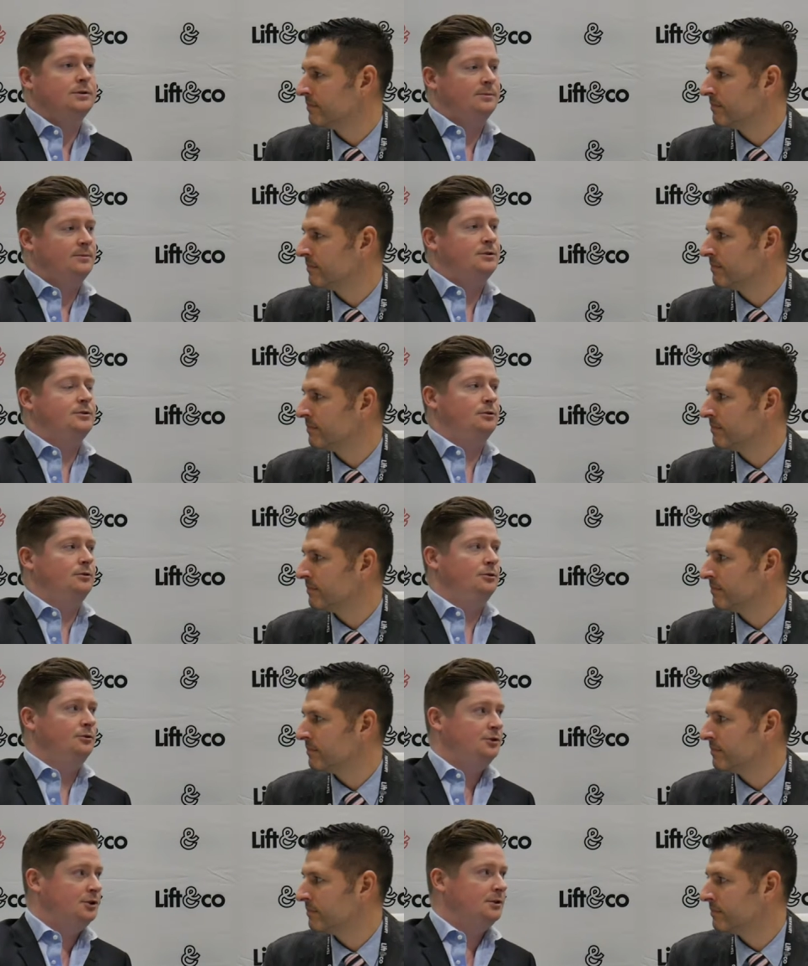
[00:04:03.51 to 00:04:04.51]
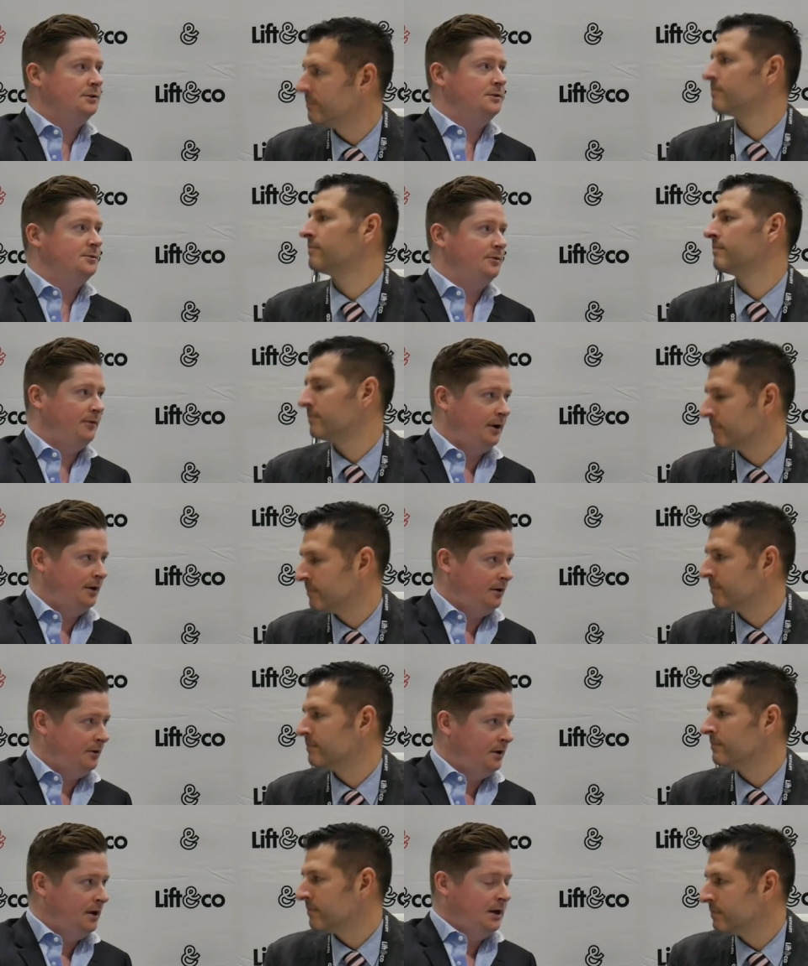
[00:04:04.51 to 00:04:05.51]
Speaker 1: I'm a solutions
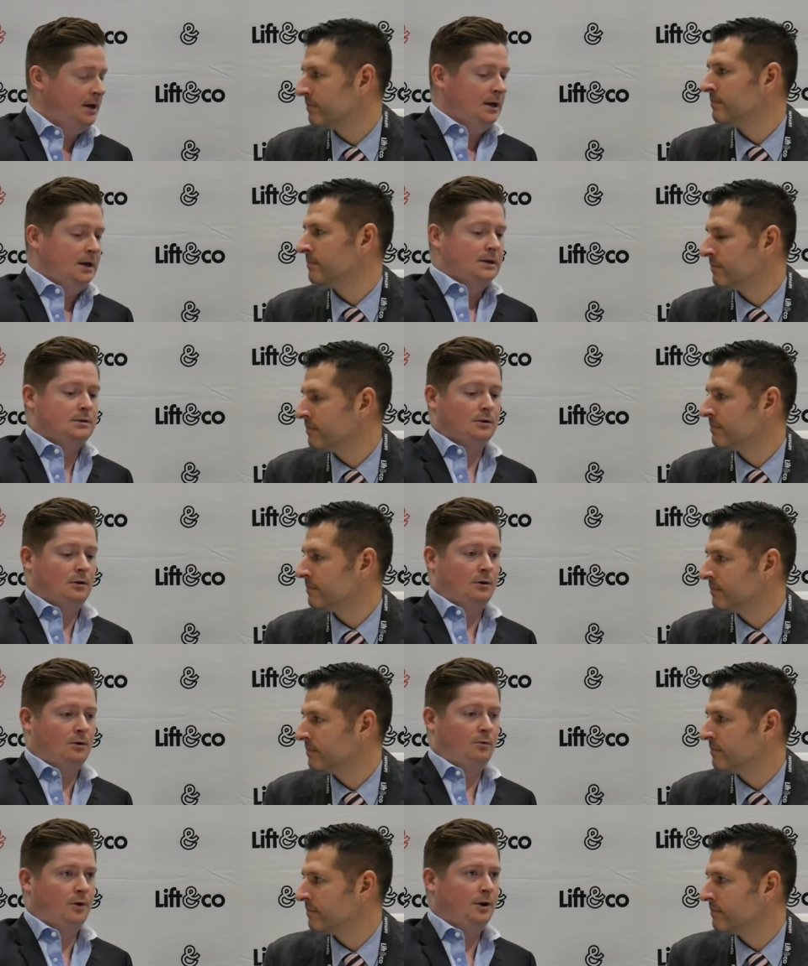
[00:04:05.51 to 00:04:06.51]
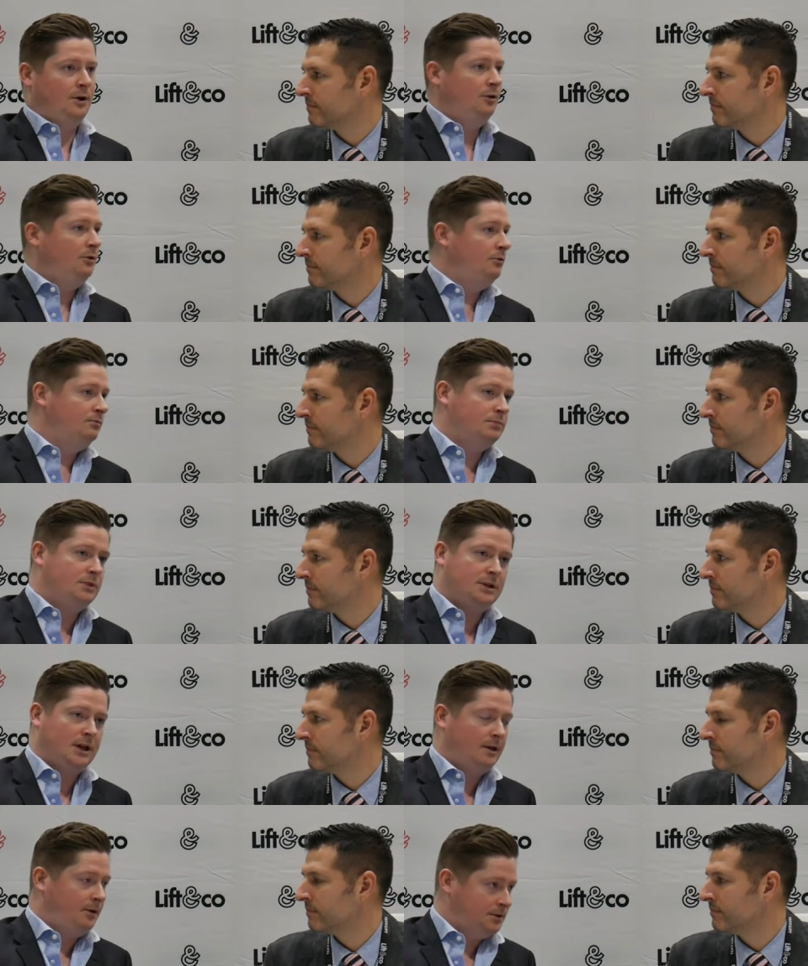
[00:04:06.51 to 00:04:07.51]
provider. So when you
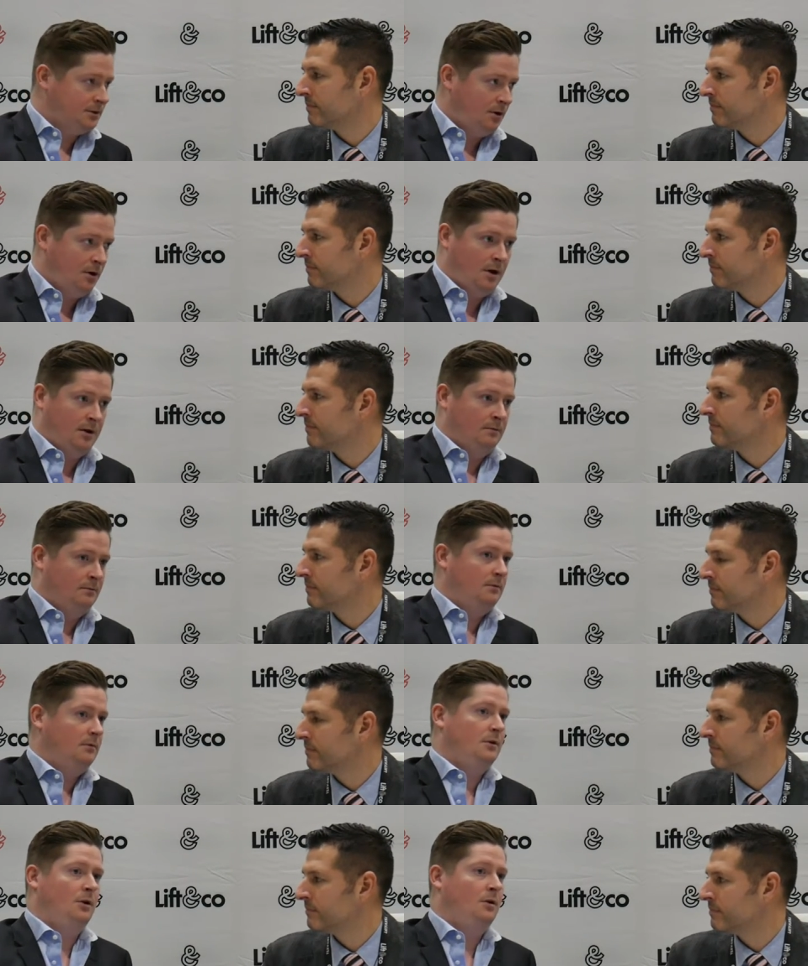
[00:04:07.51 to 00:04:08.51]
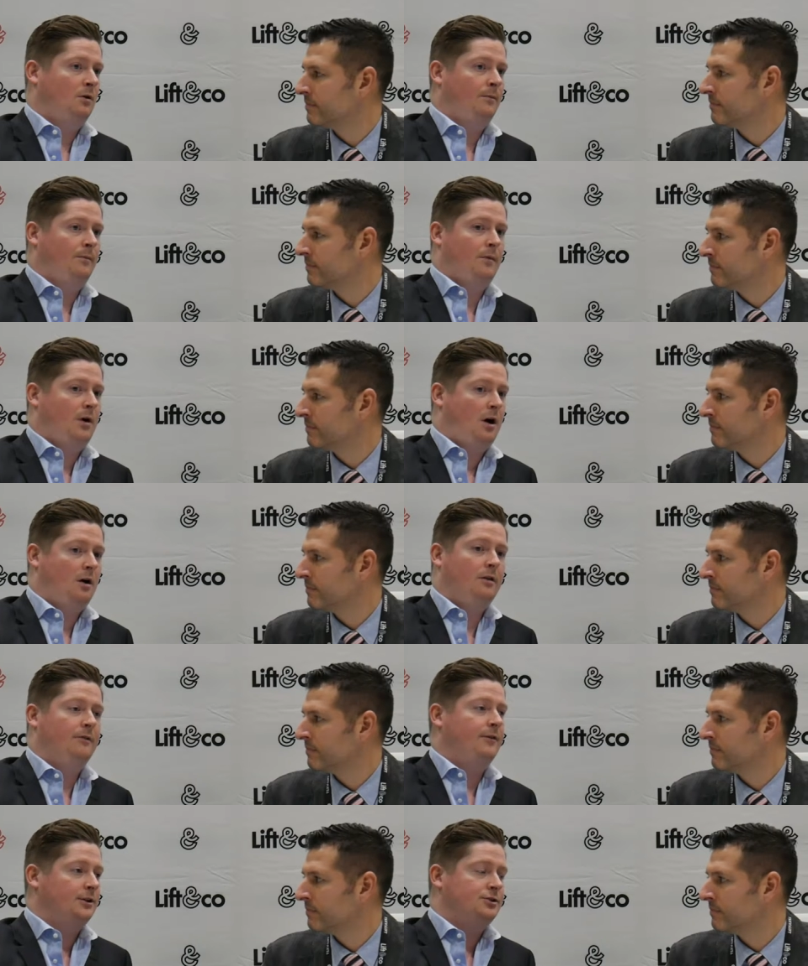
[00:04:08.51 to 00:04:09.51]
take us on, you know, I'll
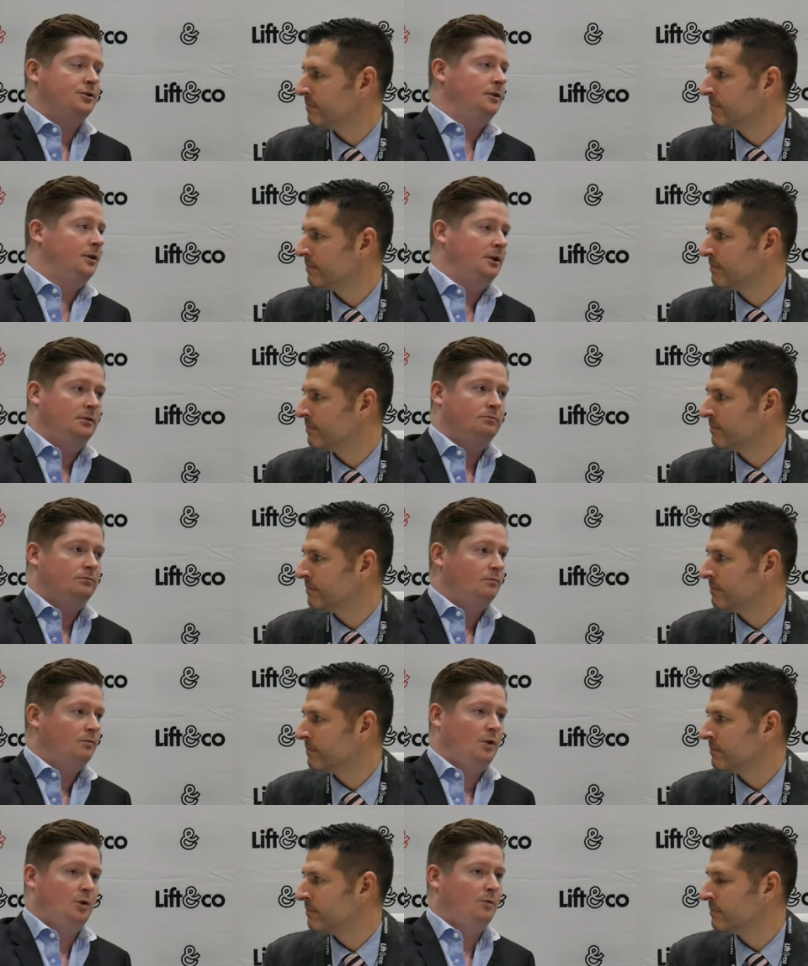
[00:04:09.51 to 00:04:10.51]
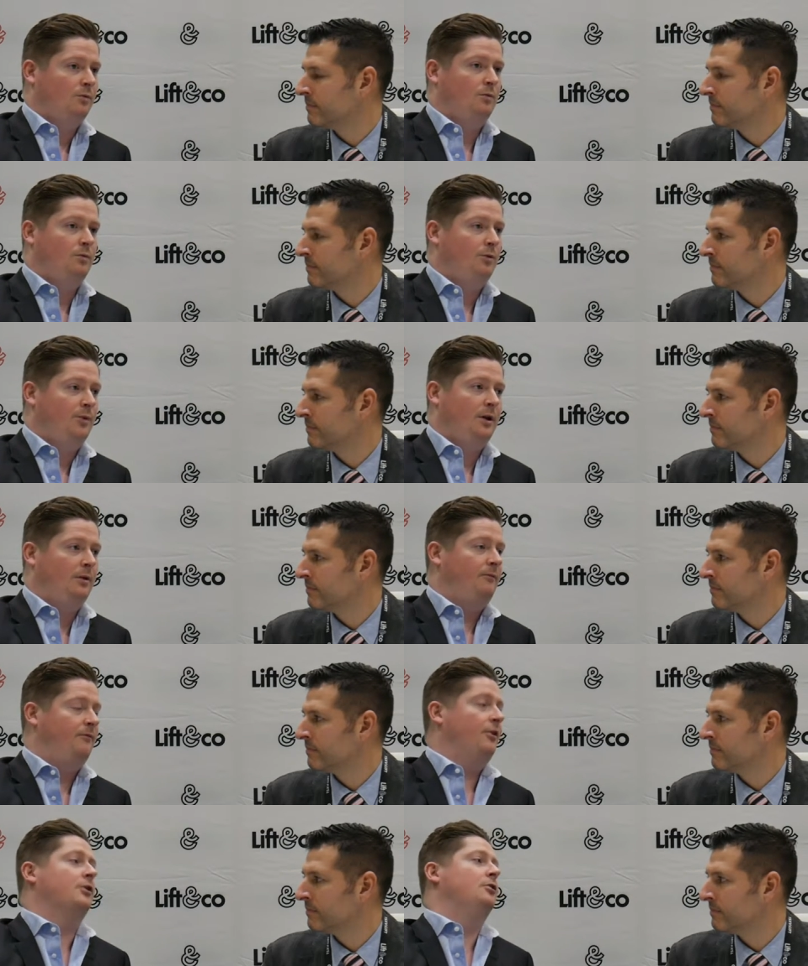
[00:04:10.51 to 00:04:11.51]
eventually you know, we'll be
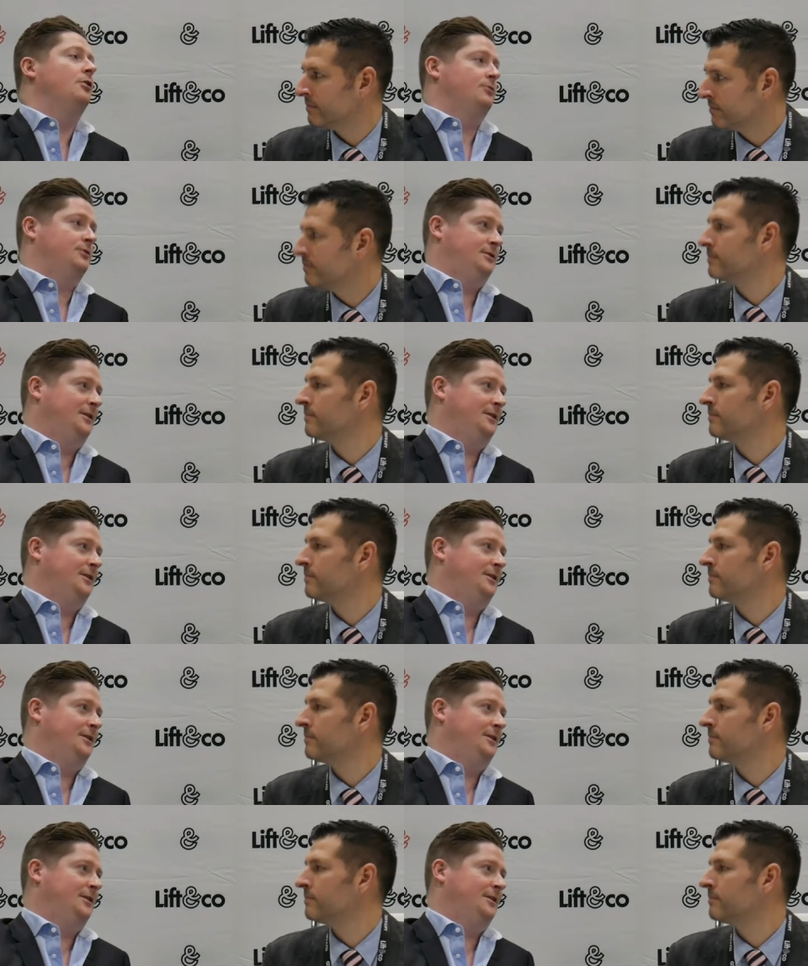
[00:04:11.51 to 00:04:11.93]
very close.